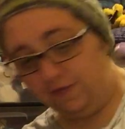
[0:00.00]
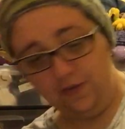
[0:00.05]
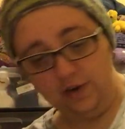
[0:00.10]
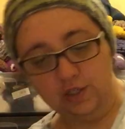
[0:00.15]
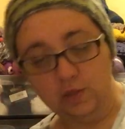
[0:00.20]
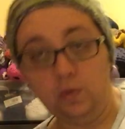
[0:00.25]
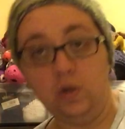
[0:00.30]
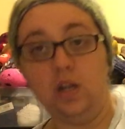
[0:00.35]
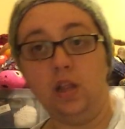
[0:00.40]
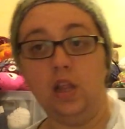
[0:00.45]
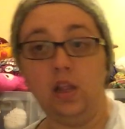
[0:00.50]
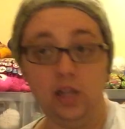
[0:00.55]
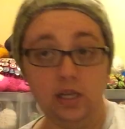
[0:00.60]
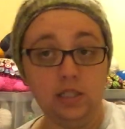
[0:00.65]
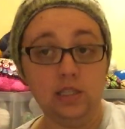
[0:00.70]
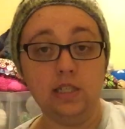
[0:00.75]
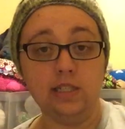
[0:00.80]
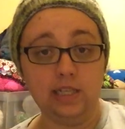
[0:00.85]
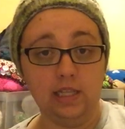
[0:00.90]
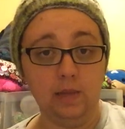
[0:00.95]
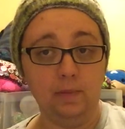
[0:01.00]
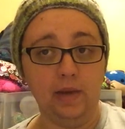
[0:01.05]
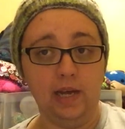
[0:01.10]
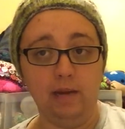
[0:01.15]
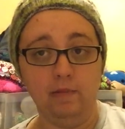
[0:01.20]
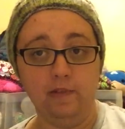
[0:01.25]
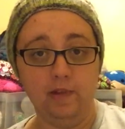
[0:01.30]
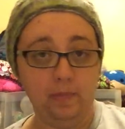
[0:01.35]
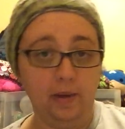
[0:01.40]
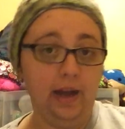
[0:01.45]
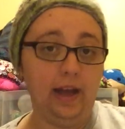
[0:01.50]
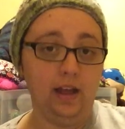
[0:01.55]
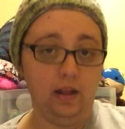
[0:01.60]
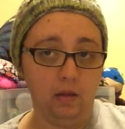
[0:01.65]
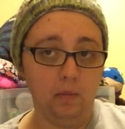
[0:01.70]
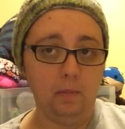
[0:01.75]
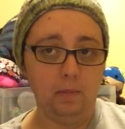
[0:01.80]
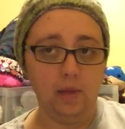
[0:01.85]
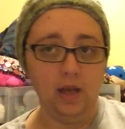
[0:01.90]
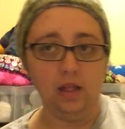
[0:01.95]
first one on the list is at the bottom of the
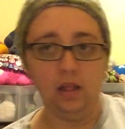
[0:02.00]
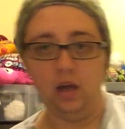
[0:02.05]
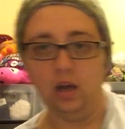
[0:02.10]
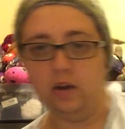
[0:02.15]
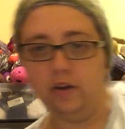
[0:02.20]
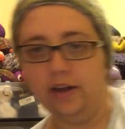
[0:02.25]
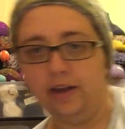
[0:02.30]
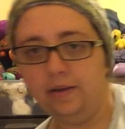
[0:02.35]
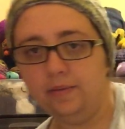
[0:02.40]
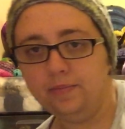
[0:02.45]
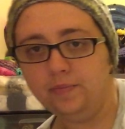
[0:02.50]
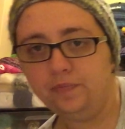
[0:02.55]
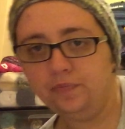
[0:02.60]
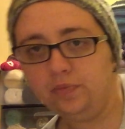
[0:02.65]
pile. My luck, right?